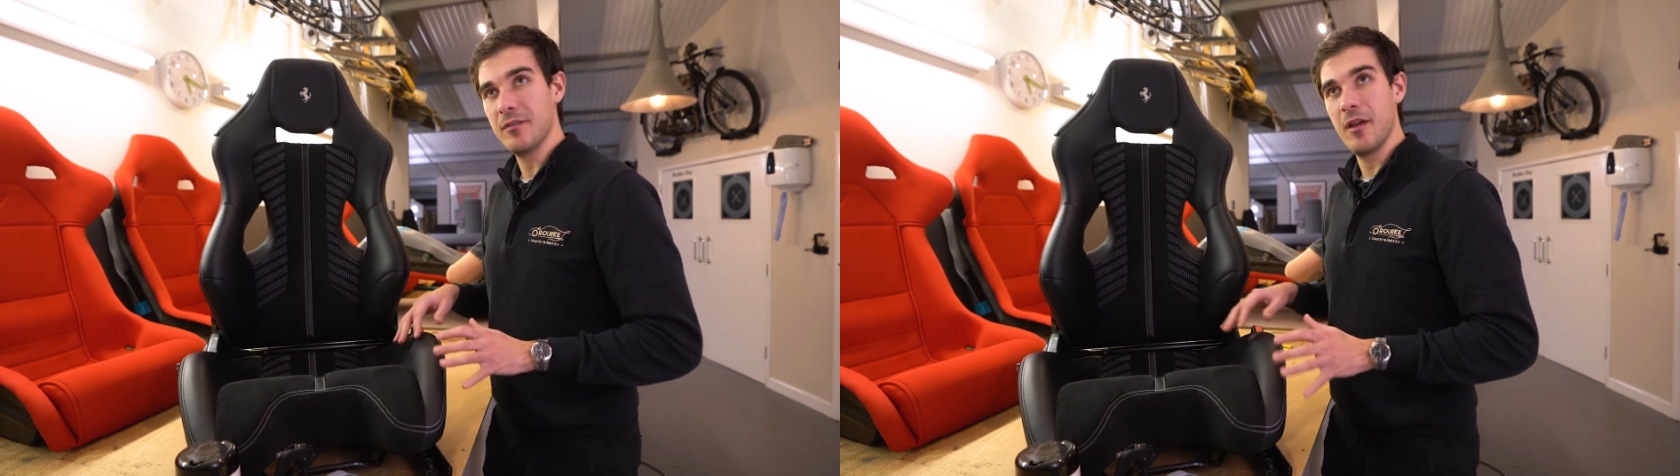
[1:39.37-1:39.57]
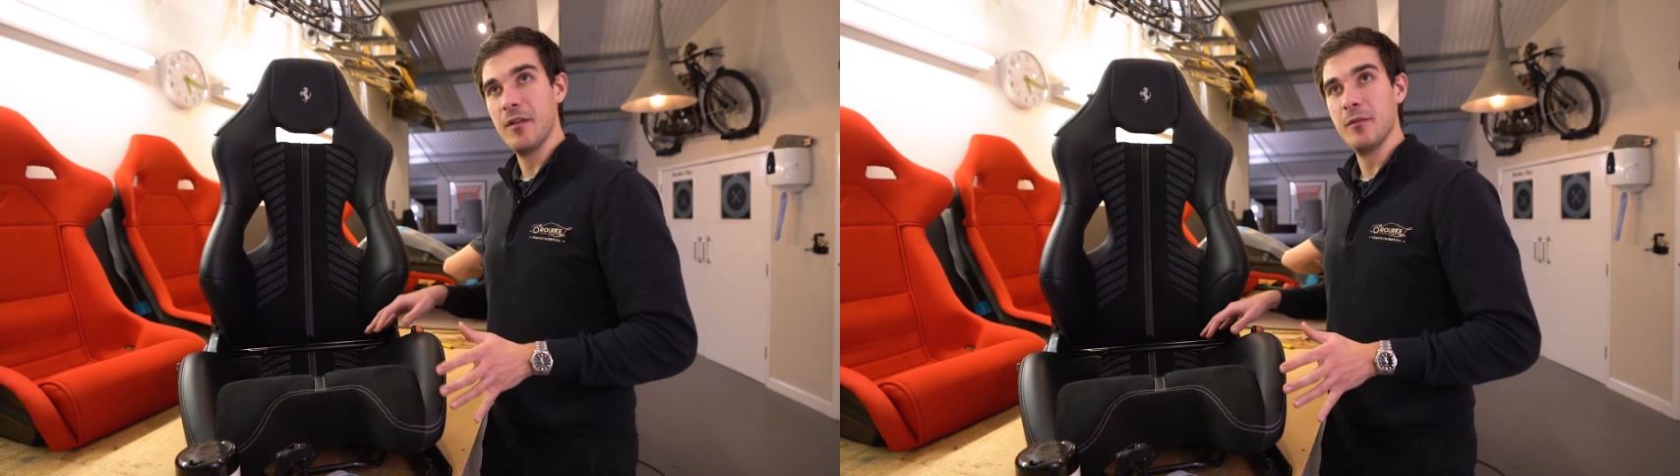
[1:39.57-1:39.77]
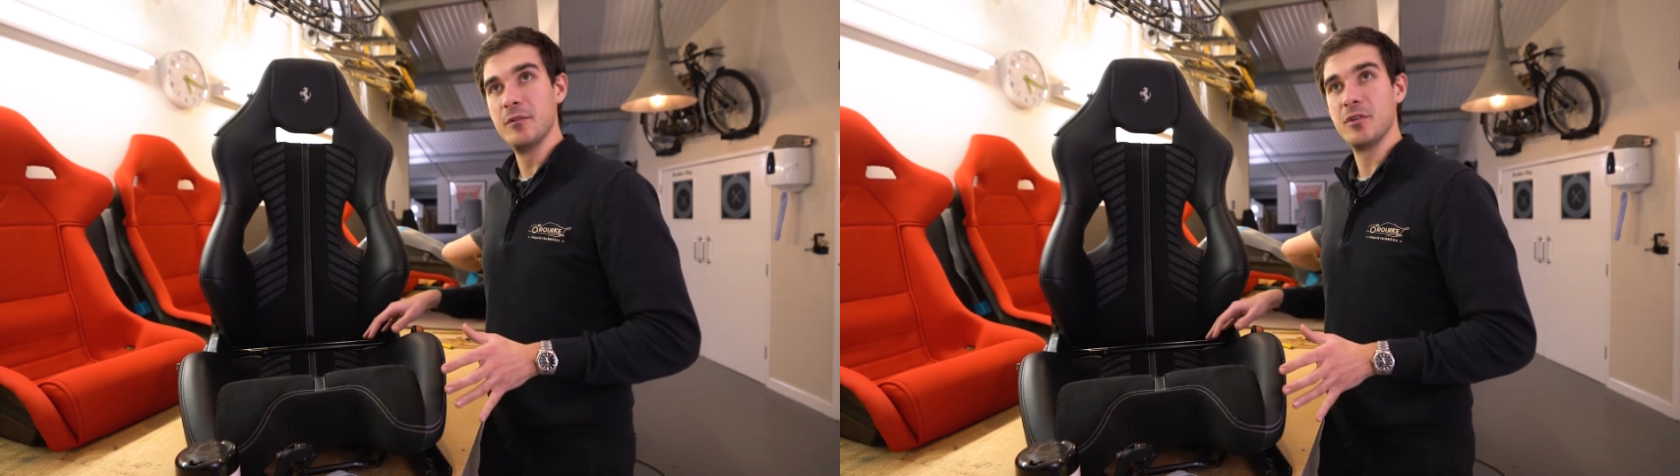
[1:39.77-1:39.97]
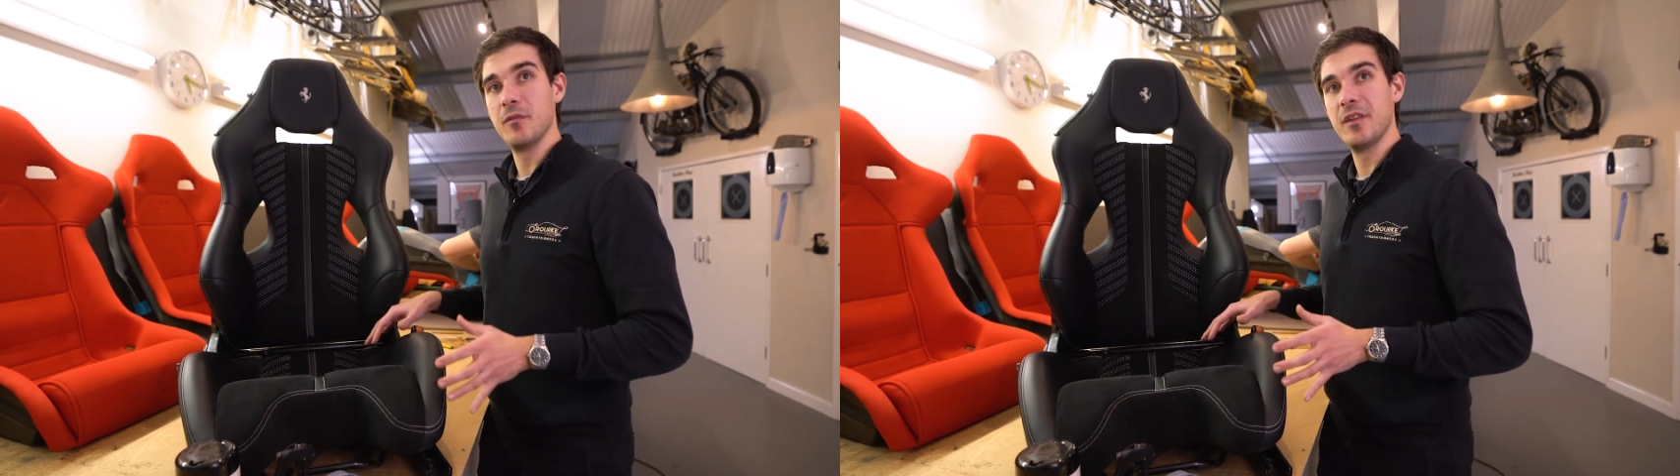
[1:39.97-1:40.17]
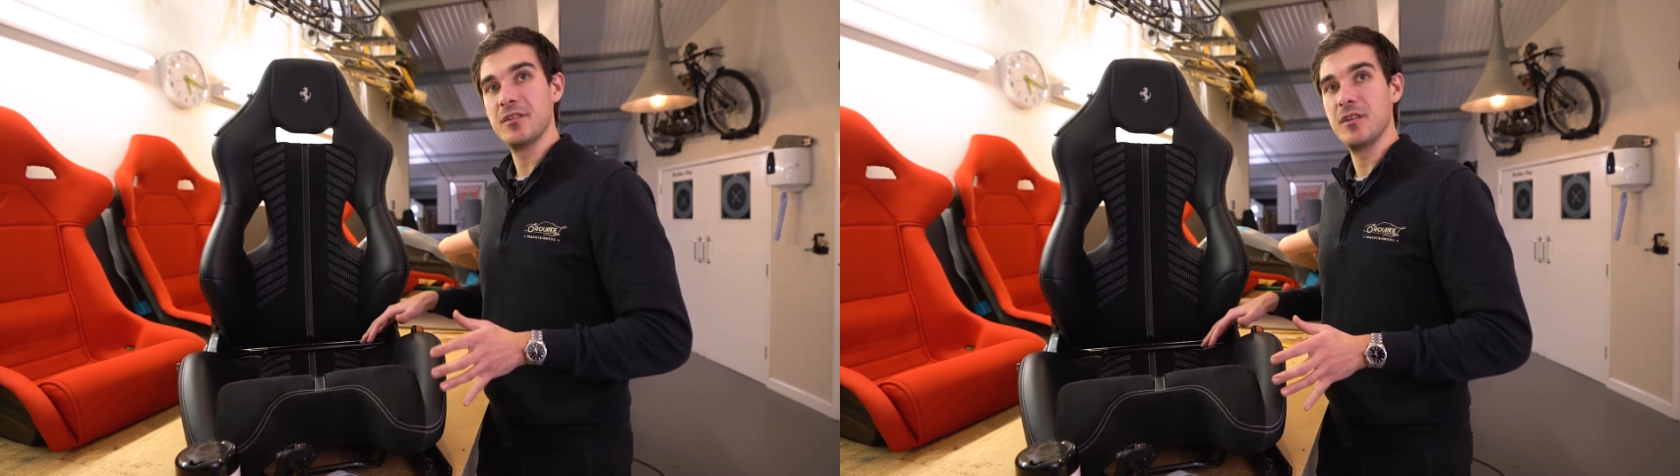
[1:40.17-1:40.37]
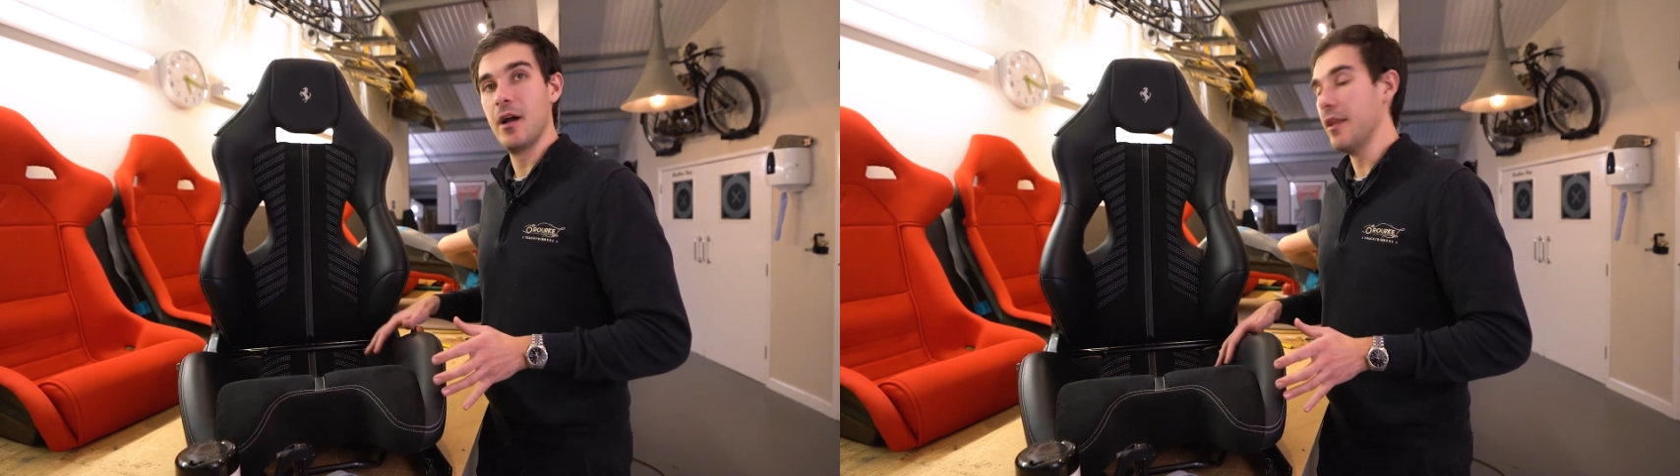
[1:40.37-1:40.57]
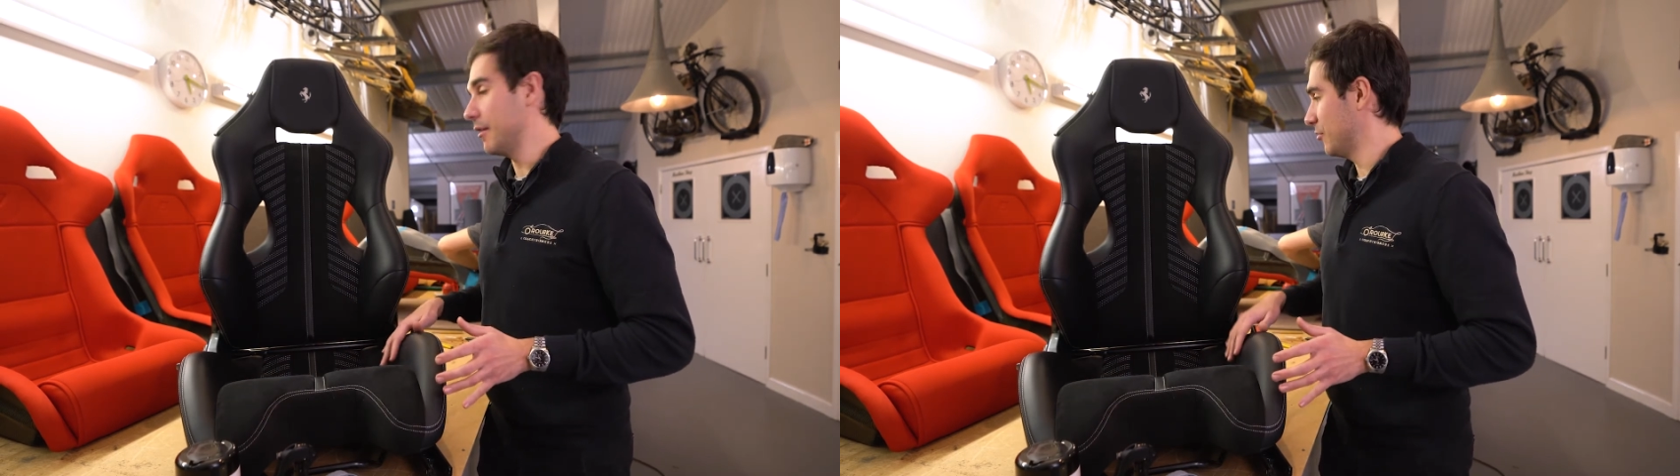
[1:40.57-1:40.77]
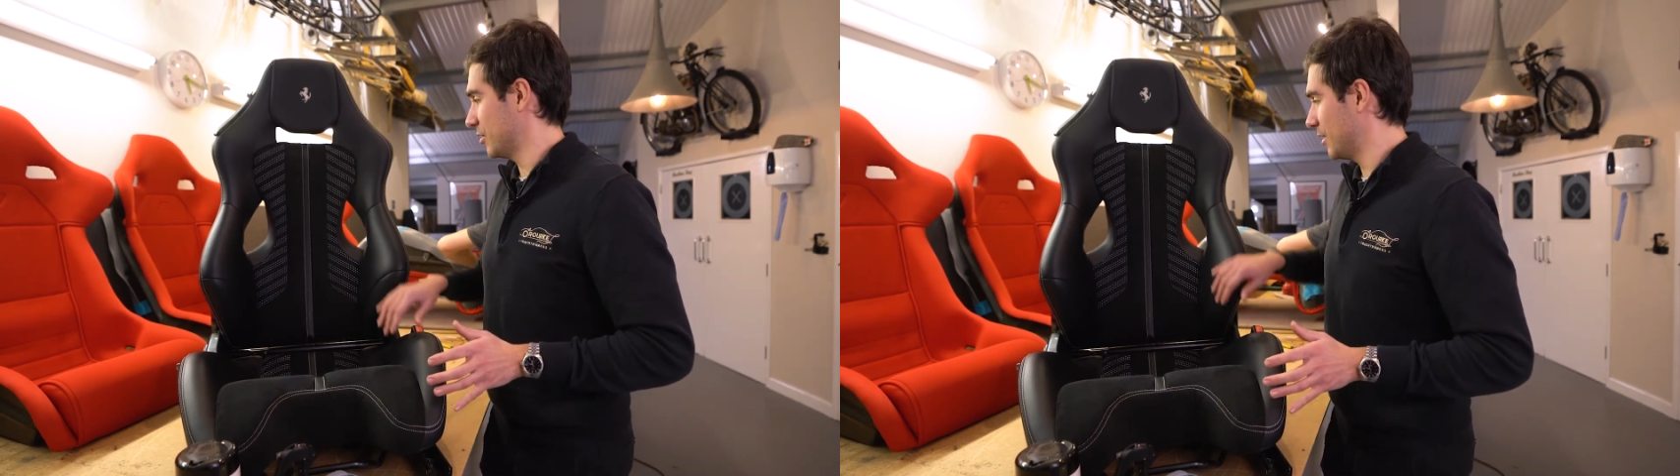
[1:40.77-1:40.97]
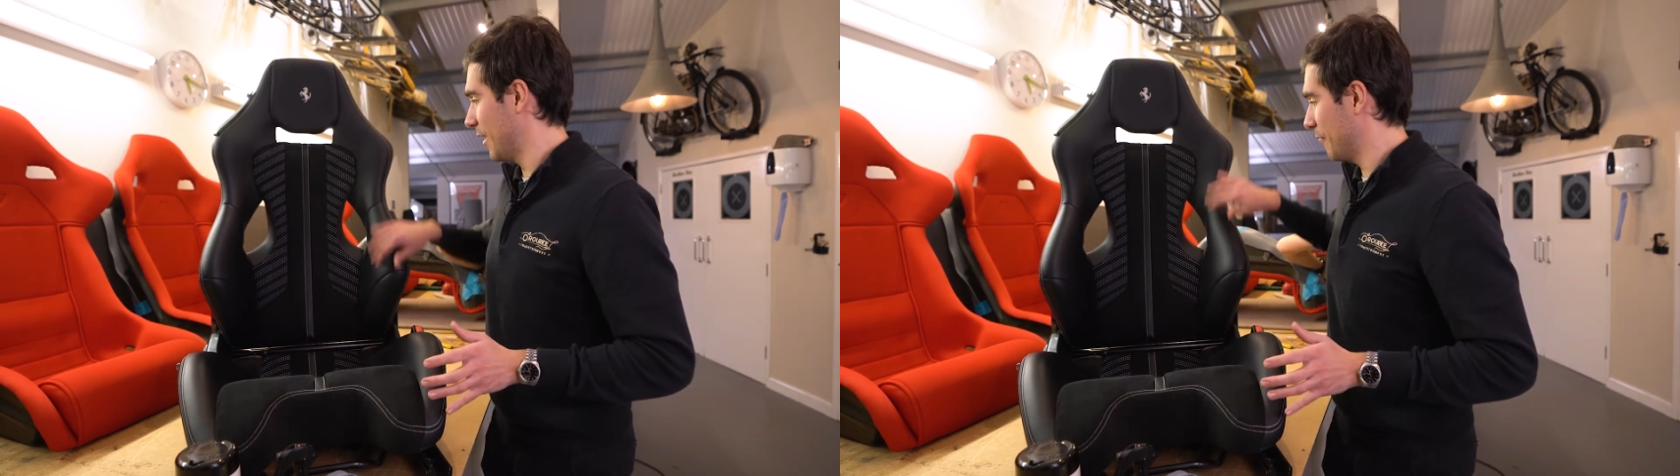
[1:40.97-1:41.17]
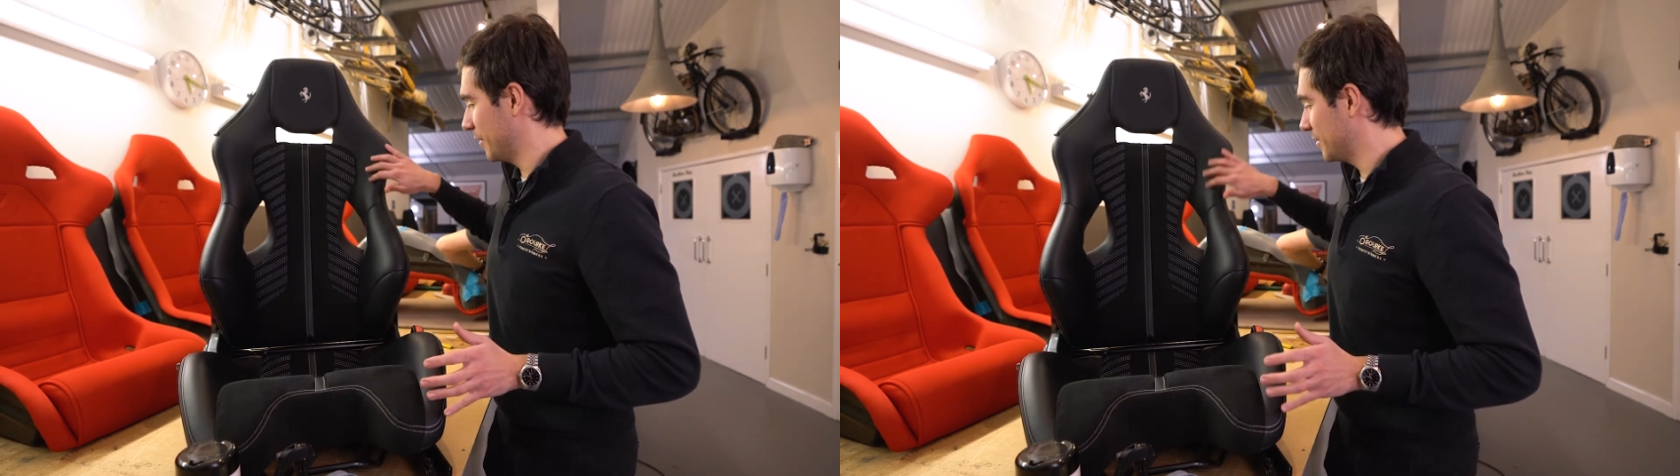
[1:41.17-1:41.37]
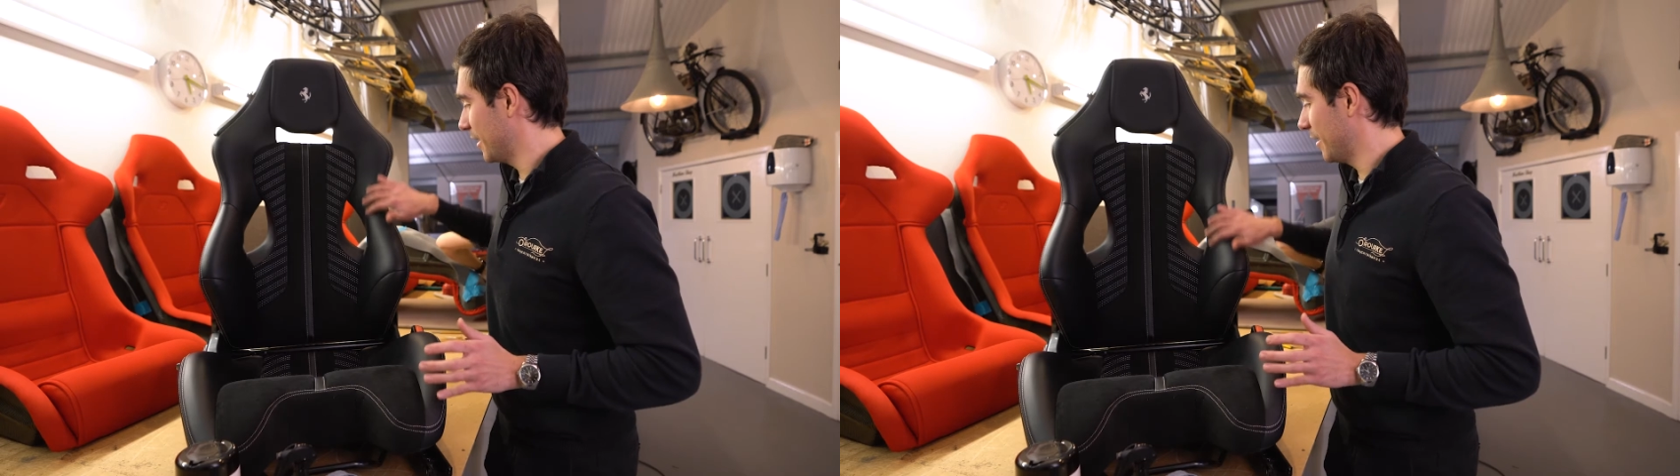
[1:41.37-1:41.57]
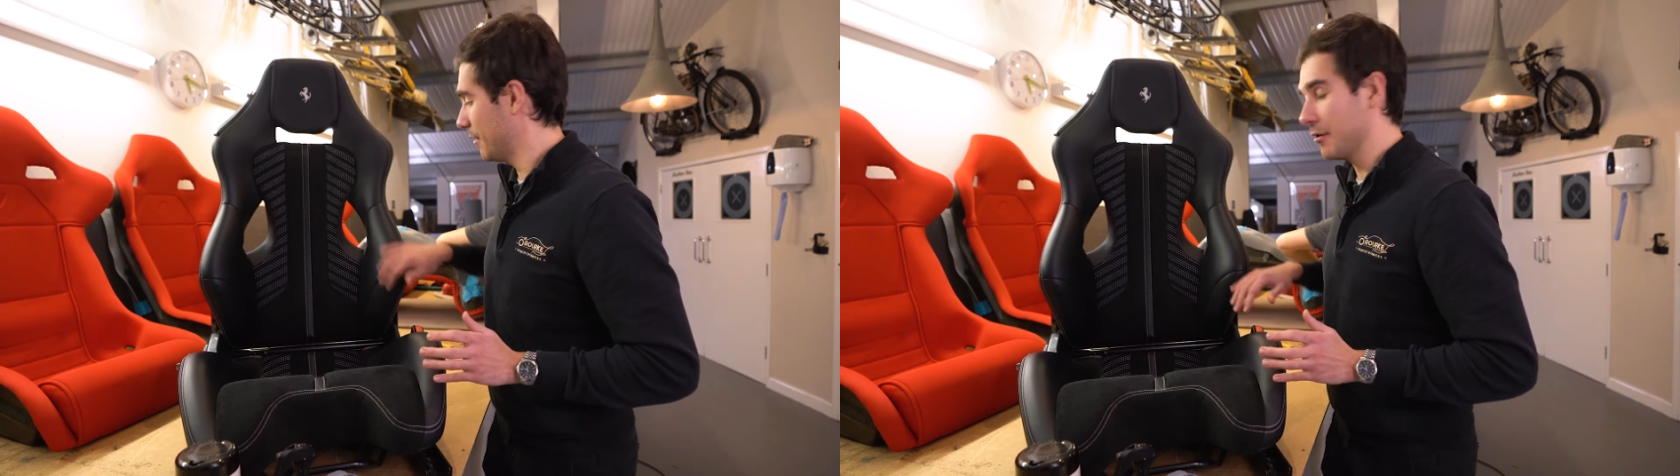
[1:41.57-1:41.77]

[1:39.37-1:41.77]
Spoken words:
dirt that was on this side and just left the seat